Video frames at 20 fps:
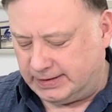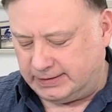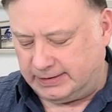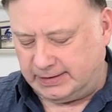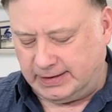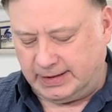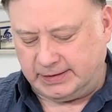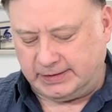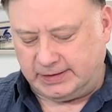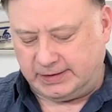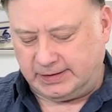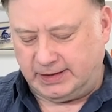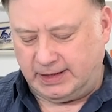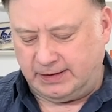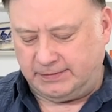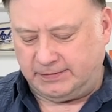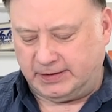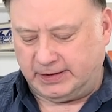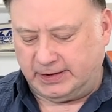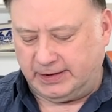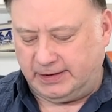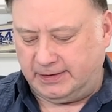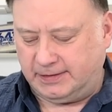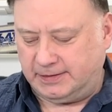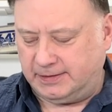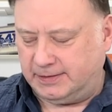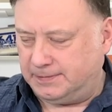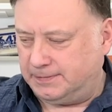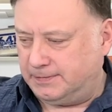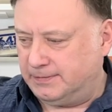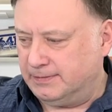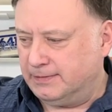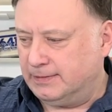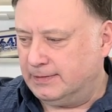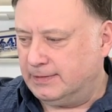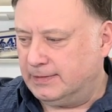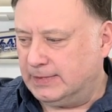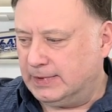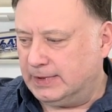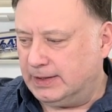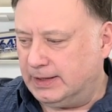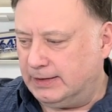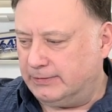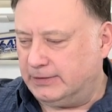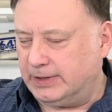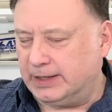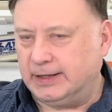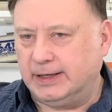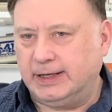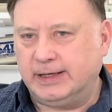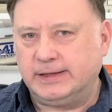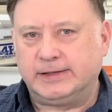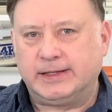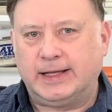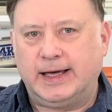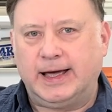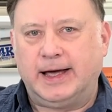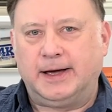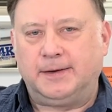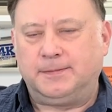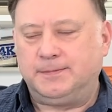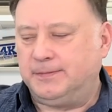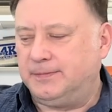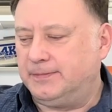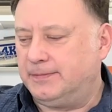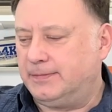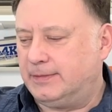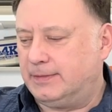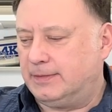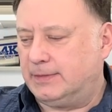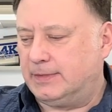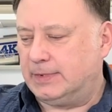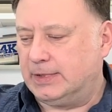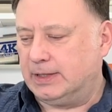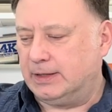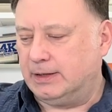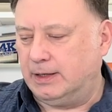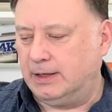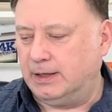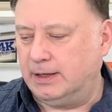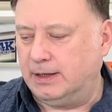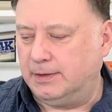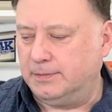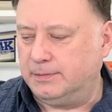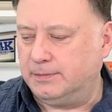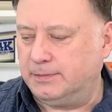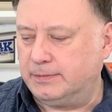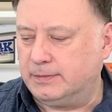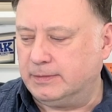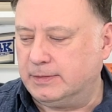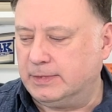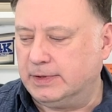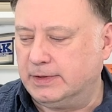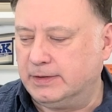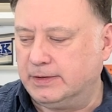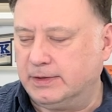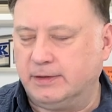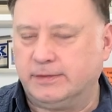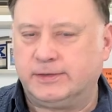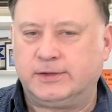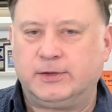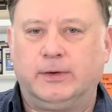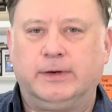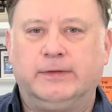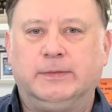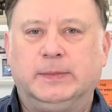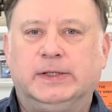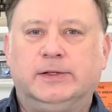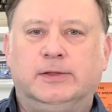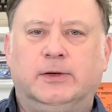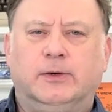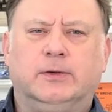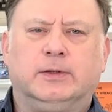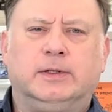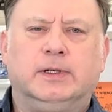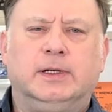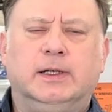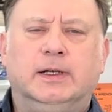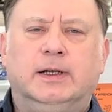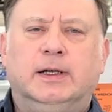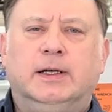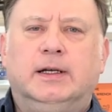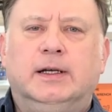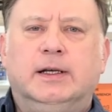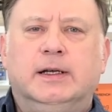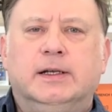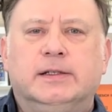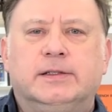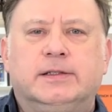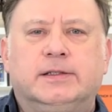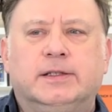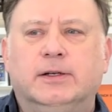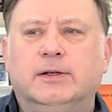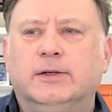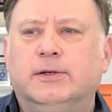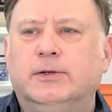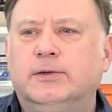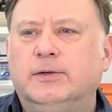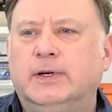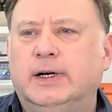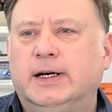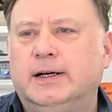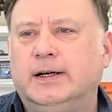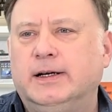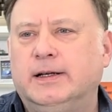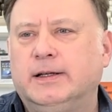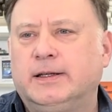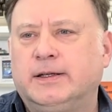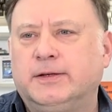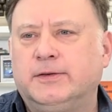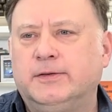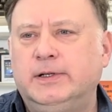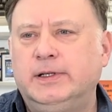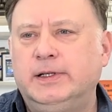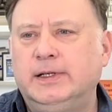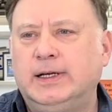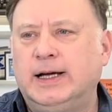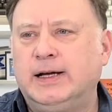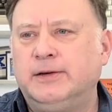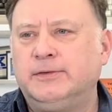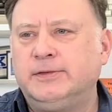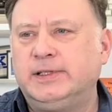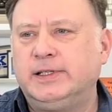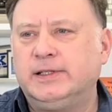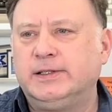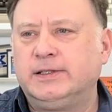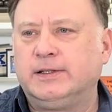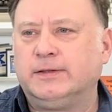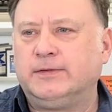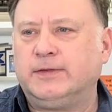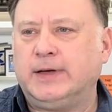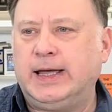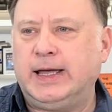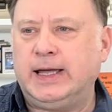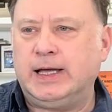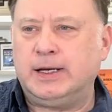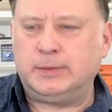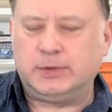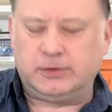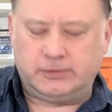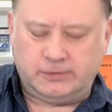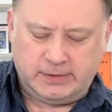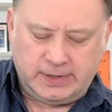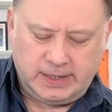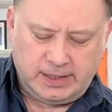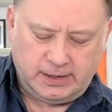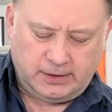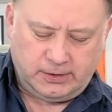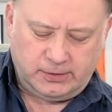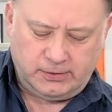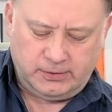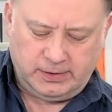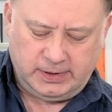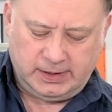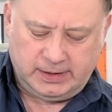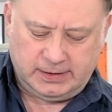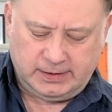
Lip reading: that's definitely, I recognize that. So I've been told. So 3 ounces of Amaretto.